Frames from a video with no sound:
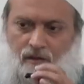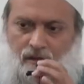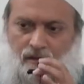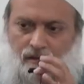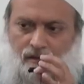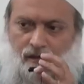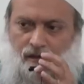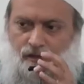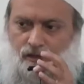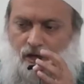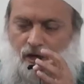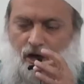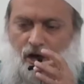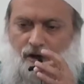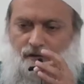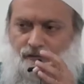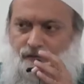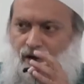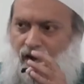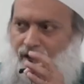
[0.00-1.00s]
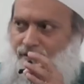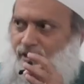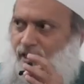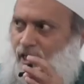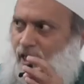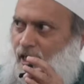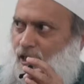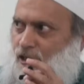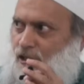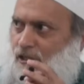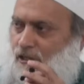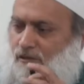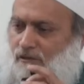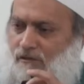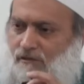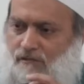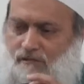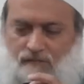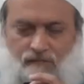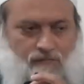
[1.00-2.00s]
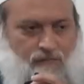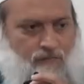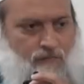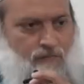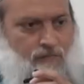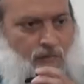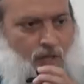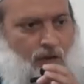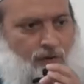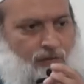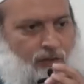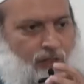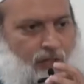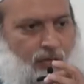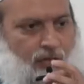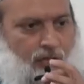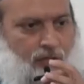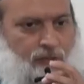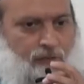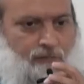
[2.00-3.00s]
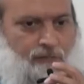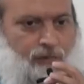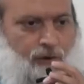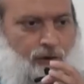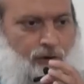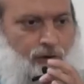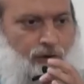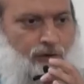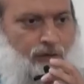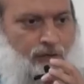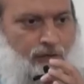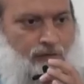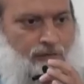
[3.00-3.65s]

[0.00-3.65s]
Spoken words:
There's a law of gravitation. Everything is pulled